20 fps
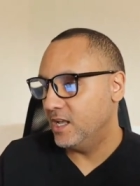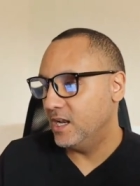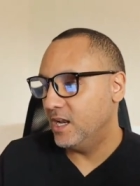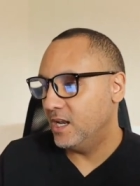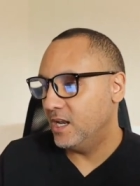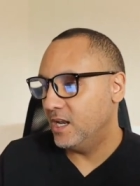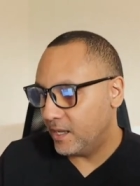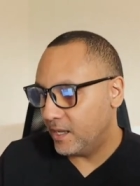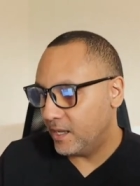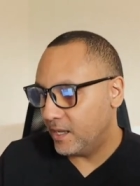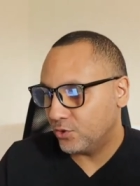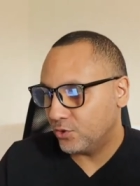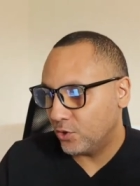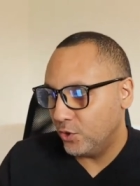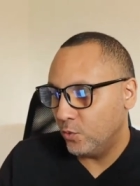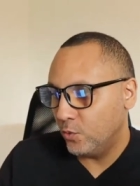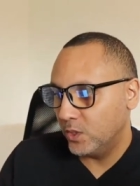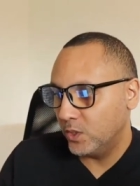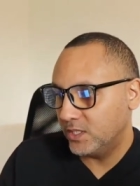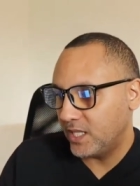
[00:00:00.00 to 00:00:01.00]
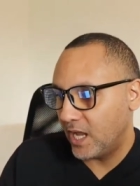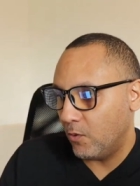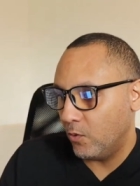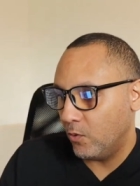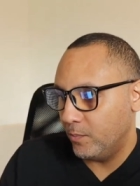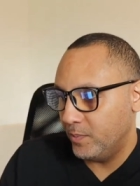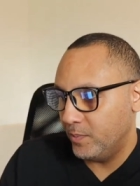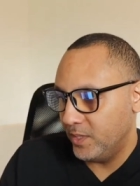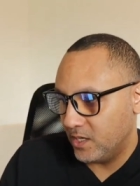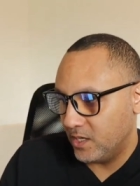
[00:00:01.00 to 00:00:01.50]
let me show you what that
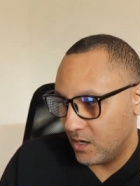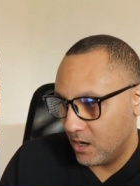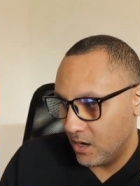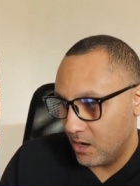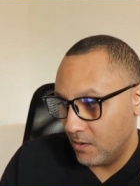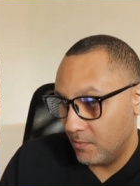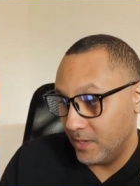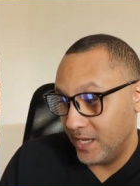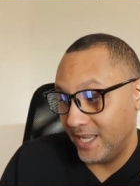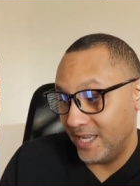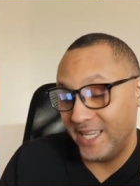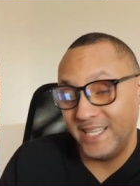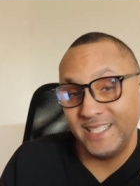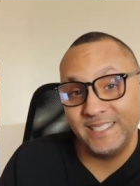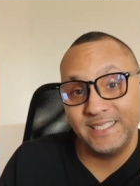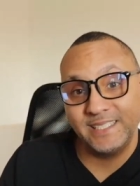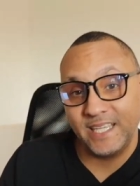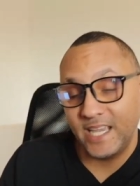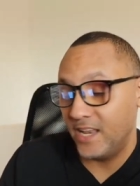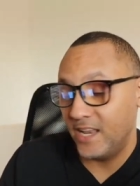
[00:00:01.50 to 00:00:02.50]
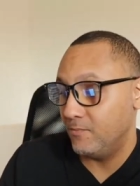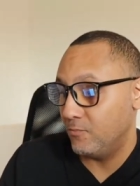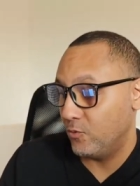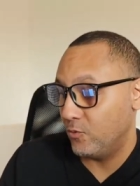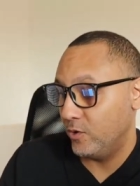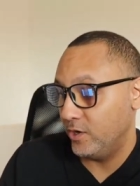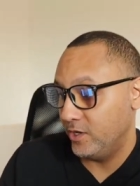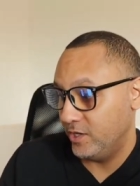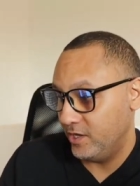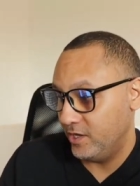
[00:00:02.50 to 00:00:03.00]
will become in 10
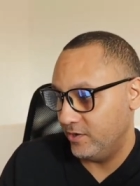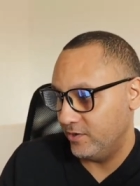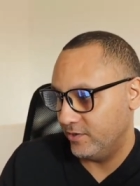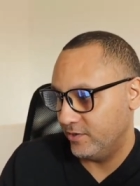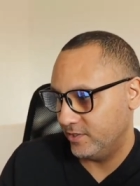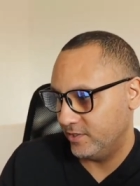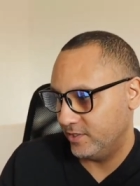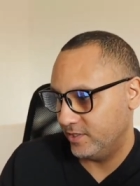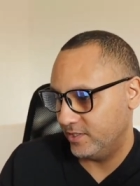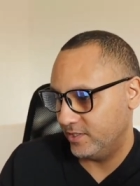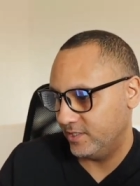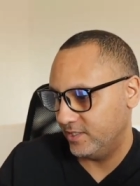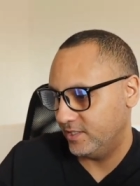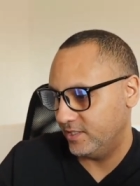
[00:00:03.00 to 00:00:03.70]
more years.